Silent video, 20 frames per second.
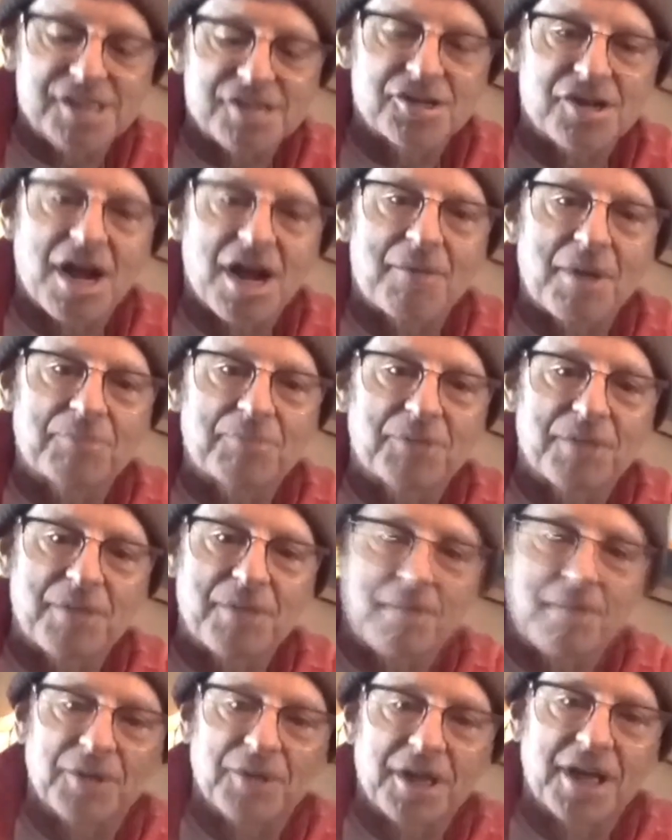He said, You're not my
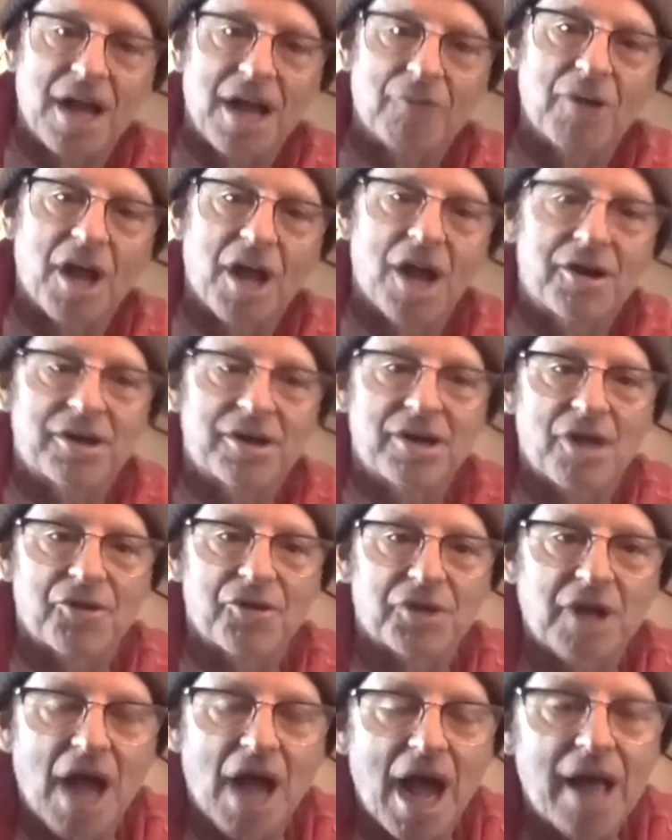play by play guy. We hired
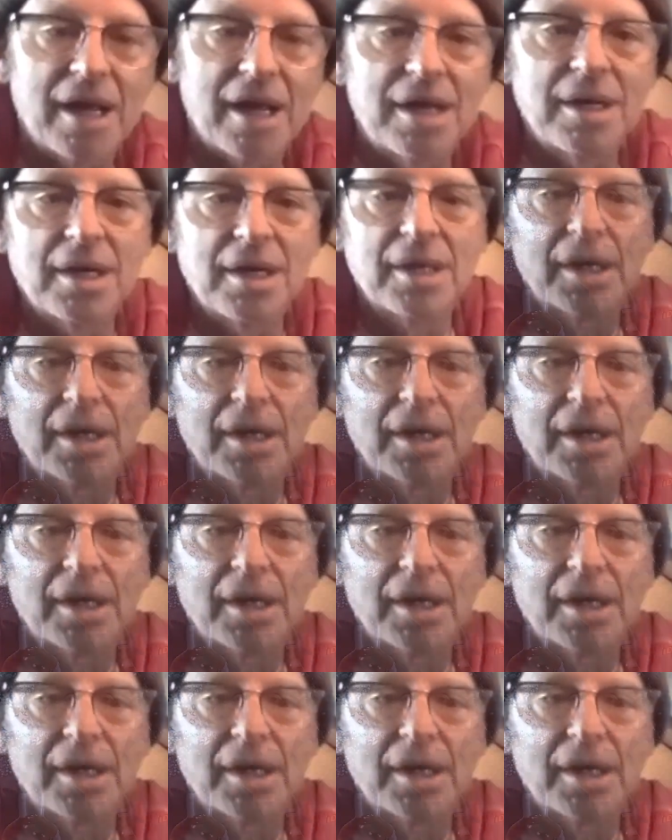another guy.